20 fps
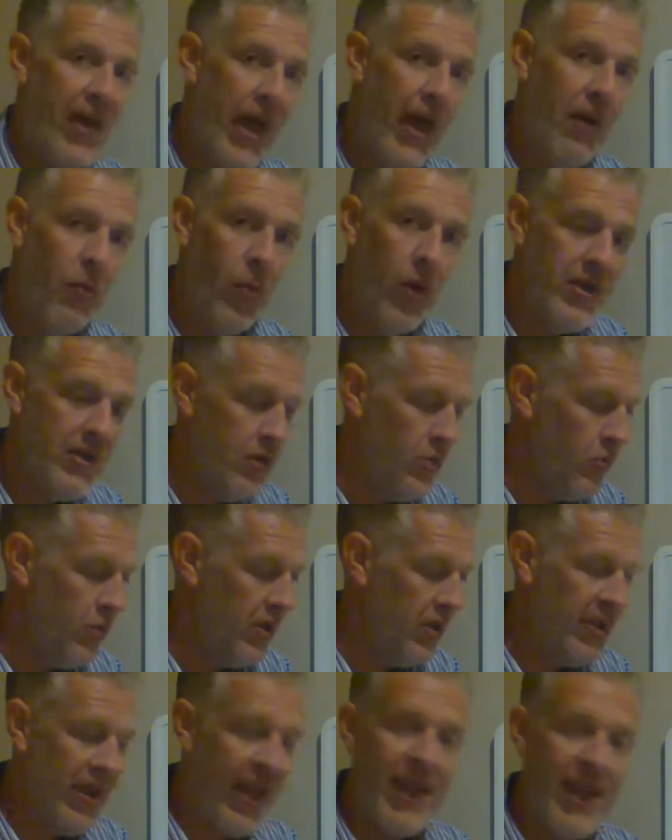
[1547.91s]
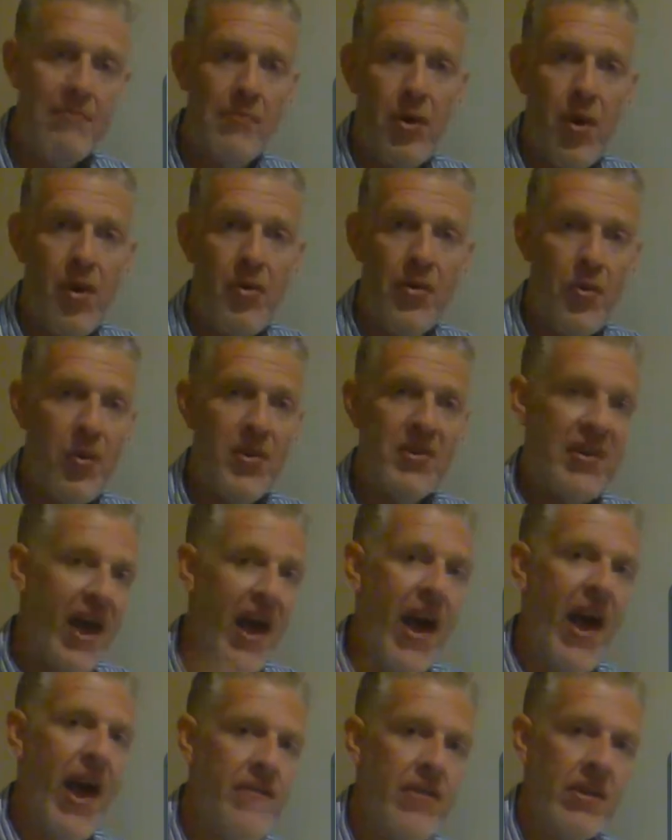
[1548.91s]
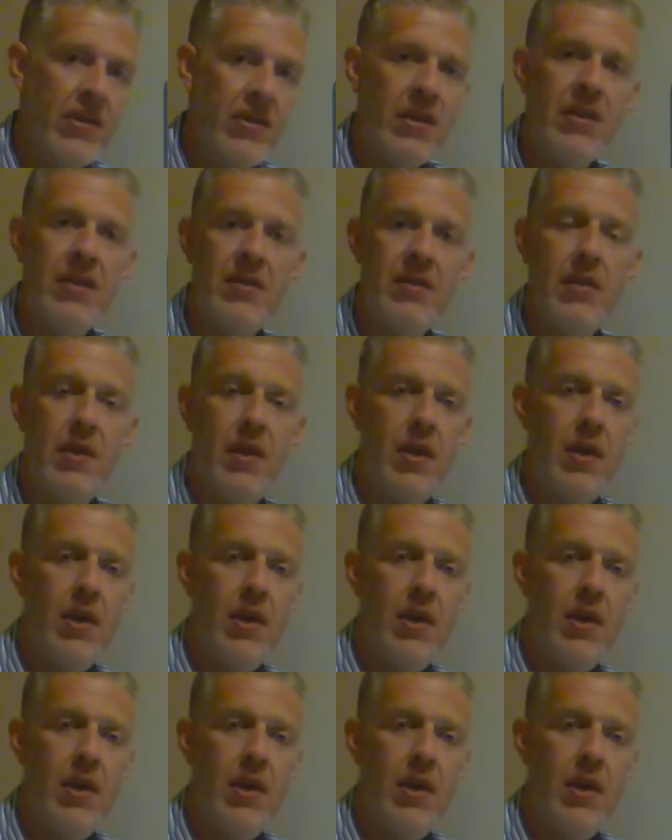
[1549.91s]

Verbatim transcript: That wasn't what gave birth to us having these